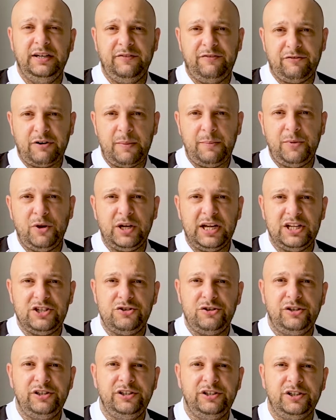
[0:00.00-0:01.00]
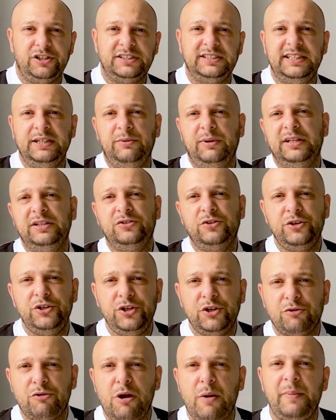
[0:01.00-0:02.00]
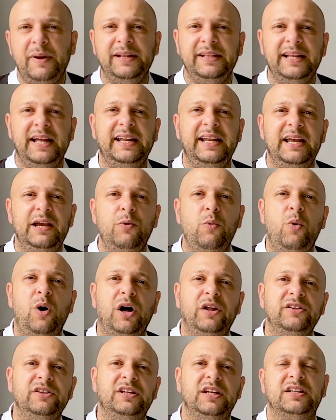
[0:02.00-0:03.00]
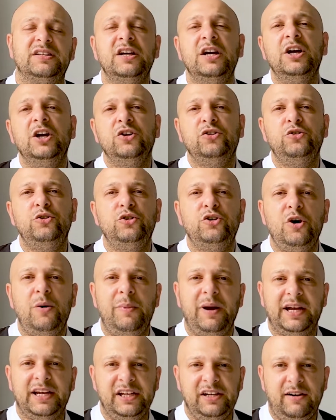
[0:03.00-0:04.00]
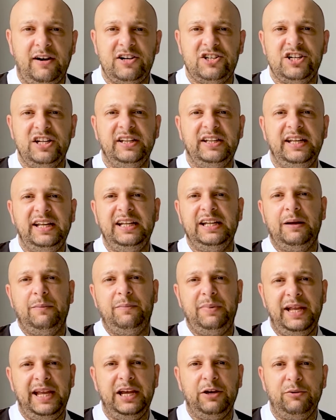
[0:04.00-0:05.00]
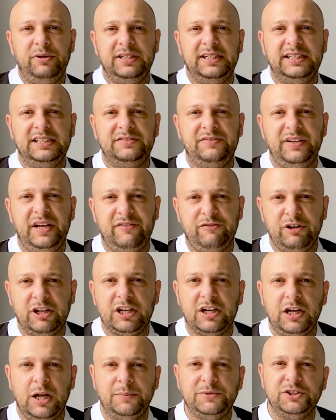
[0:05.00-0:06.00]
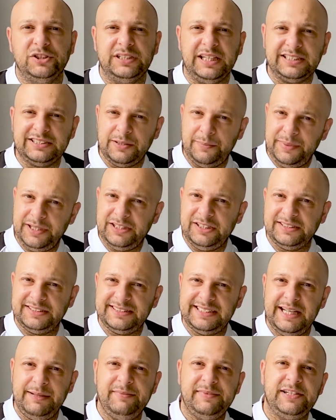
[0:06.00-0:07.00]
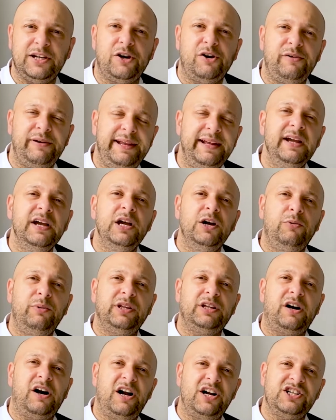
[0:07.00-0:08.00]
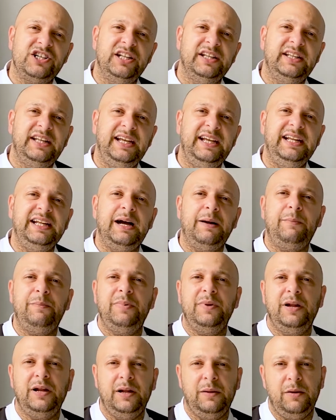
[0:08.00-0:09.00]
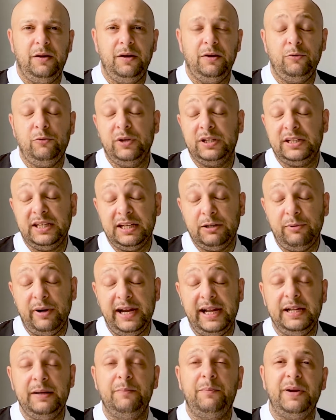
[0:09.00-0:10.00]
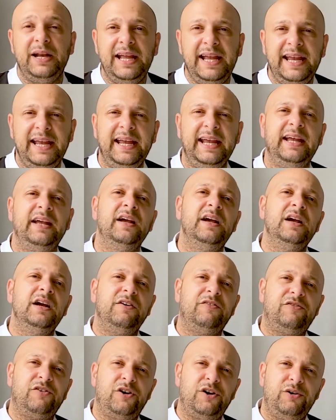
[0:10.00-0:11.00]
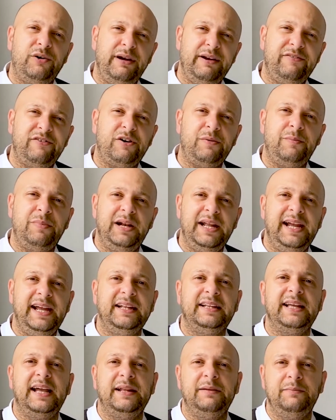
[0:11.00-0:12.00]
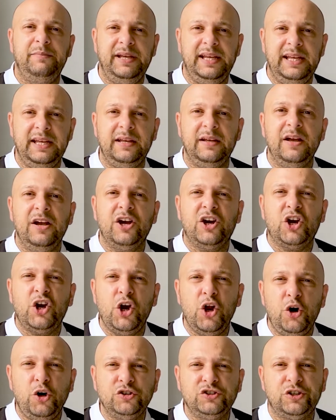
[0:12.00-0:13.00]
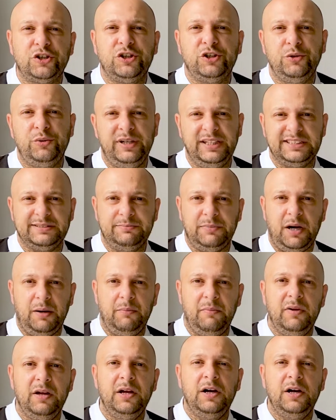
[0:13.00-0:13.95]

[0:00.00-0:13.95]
from Boca Juniors, he went to Europe and then he wanted to go back in Argentina playing with his favorite club. So that's a bit the same theory with Argentina, with Higuain playing for River Plate and being closer to his mom.